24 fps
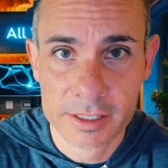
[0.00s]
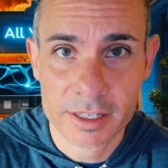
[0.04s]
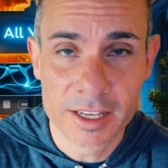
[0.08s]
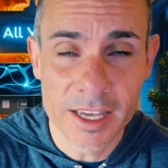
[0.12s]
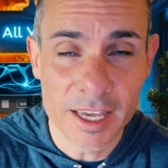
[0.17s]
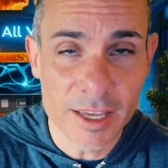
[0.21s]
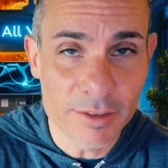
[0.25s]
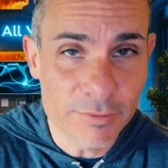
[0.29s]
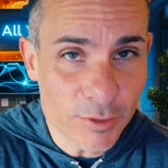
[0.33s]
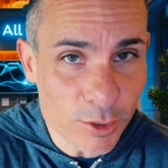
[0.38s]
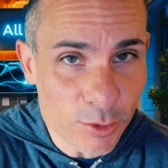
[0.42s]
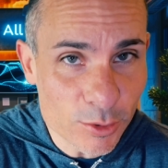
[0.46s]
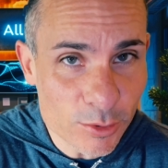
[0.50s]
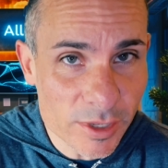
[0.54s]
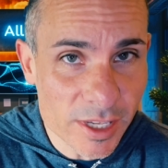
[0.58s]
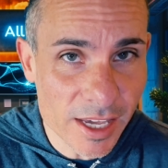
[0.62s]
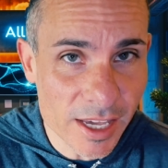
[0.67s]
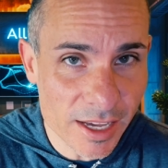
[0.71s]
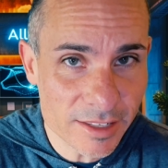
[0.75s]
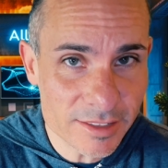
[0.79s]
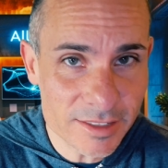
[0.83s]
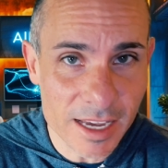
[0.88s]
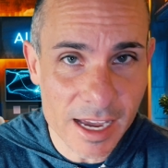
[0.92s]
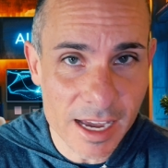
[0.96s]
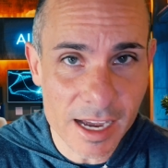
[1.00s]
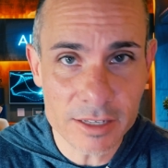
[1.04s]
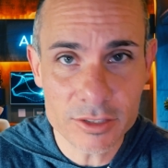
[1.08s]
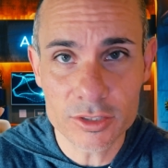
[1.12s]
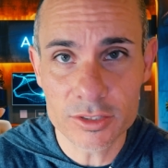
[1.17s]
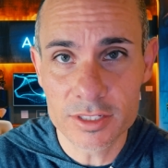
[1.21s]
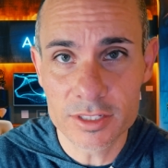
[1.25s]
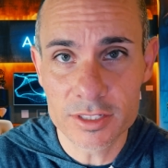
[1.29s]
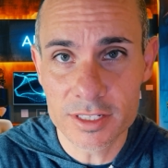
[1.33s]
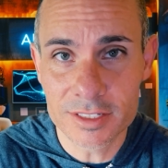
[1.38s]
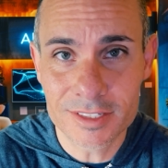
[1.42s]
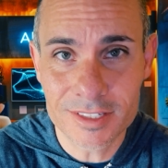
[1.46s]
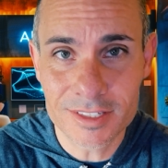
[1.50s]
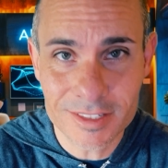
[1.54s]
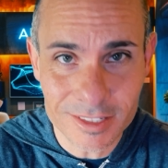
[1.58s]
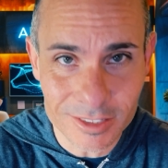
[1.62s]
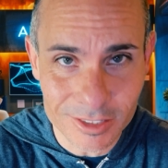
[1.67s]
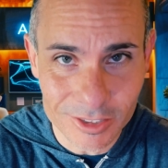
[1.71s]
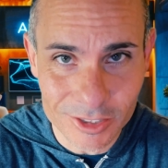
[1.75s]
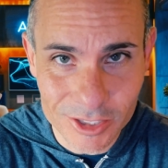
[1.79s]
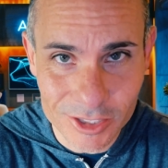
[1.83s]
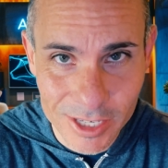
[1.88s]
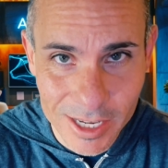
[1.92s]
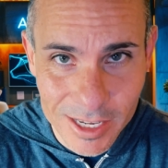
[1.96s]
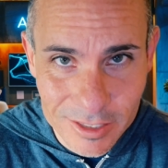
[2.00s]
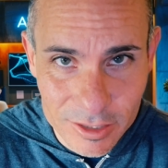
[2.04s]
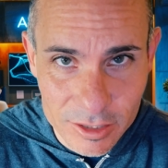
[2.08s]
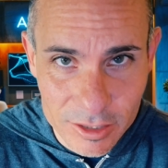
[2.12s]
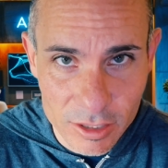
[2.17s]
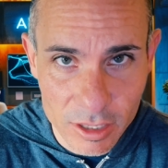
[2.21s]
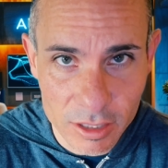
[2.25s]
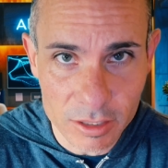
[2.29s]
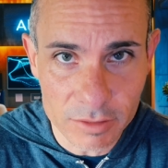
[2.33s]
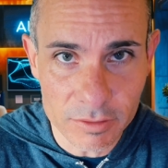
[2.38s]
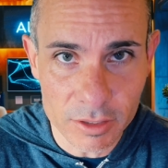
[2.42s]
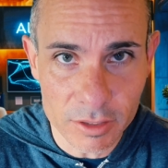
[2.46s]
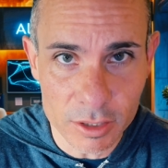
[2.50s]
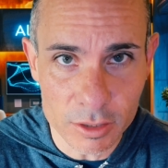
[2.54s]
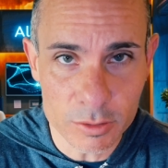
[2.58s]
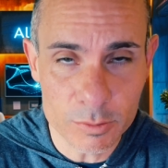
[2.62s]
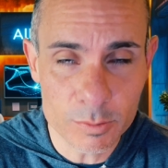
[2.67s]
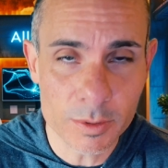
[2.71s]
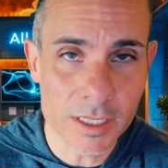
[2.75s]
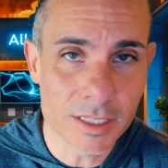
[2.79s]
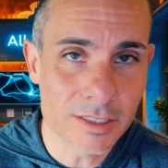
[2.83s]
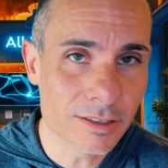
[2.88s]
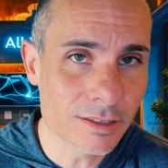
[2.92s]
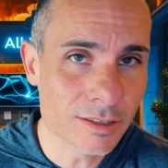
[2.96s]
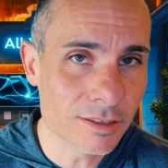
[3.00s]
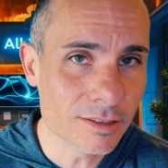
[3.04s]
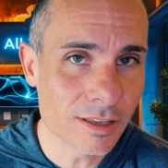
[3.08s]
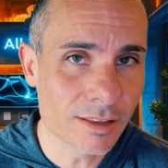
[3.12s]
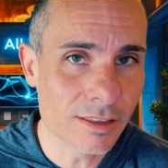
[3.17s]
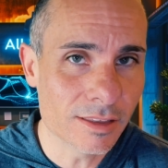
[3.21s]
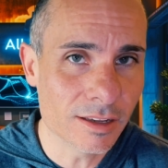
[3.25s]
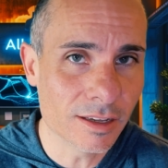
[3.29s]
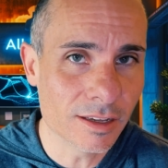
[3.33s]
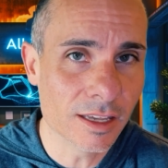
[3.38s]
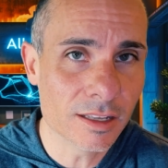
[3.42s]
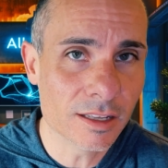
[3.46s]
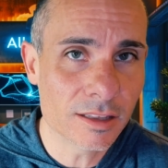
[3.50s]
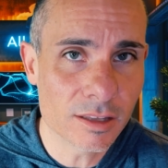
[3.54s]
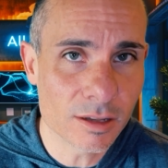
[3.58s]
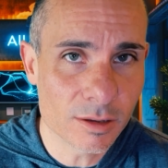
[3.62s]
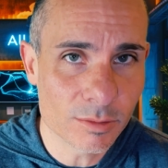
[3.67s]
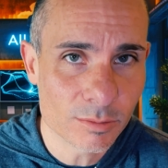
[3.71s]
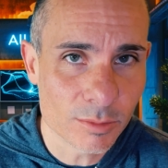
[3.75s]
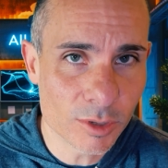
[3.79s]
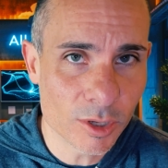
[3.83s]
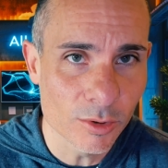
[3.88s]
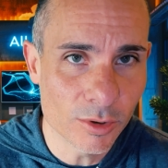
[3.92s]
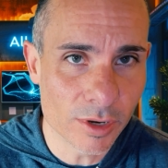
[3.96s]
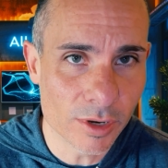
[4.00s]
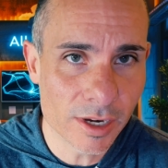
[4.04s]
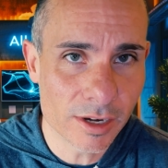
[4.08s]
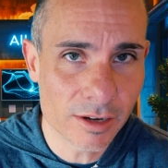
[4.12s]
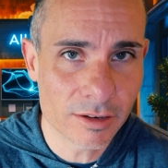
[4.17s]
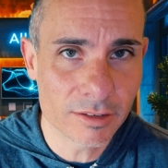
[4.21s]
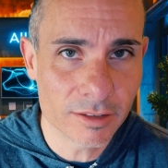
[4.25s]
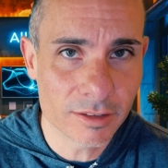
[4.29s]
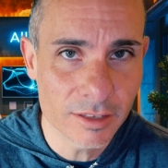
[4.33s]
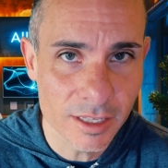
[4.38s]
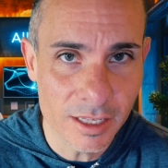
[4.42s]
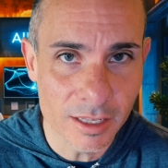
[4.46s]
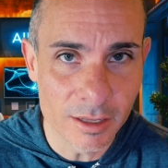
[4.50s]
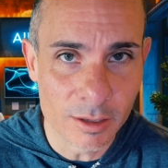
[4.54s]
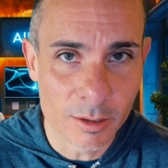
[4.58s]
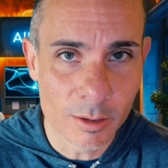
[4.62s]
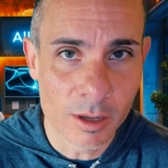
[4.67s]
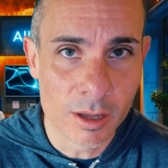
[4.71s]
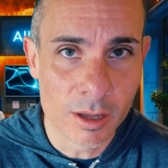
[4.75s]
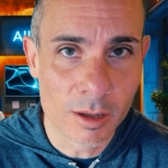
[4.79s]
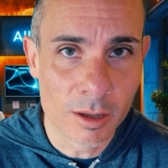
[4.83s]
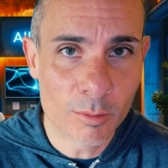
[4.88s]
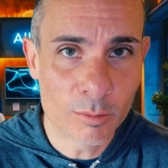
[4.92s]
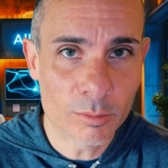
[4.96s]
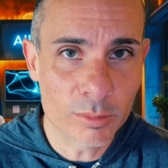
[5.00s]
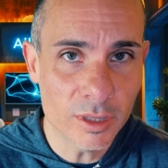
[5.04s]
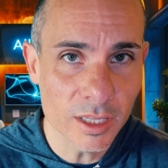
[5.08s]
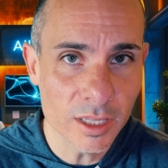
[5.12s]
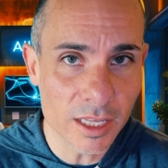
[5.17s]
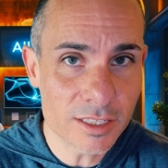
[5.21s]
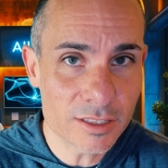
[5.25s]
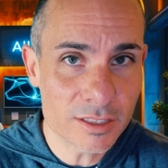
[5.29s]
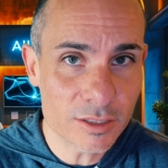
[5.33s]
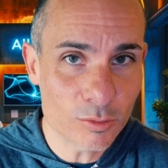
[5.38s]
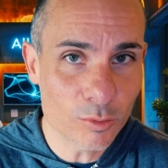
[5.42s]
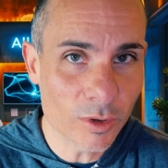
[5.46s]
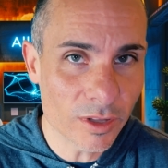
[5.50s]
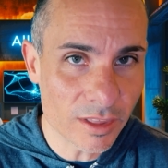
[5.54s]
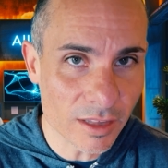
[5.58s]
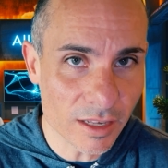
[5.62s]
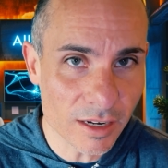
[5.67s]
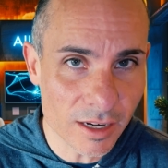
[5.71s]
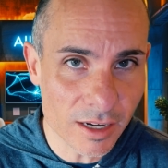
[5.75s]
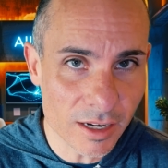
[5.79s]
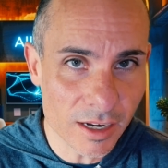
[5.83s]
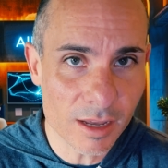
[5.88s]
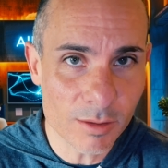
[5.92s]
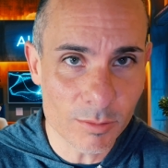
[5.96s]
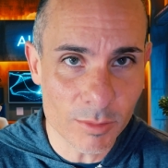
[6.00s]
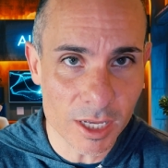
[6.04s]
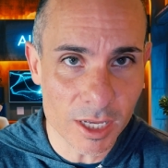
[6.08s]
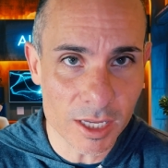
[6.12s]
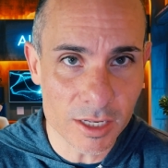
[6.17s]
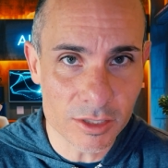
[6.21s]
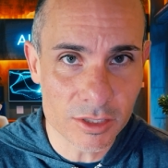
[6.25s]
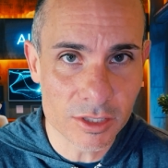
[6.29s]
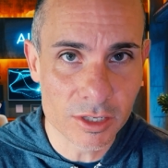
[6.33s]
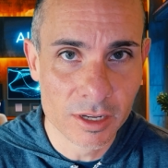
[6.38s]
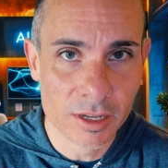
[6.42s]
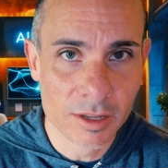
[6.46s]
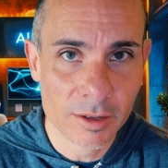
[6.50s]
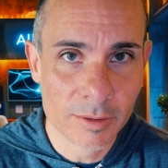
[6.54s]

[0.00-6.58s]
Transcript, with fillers: If you can't actually suggest all of those pieces and then get them coherently placed within an image,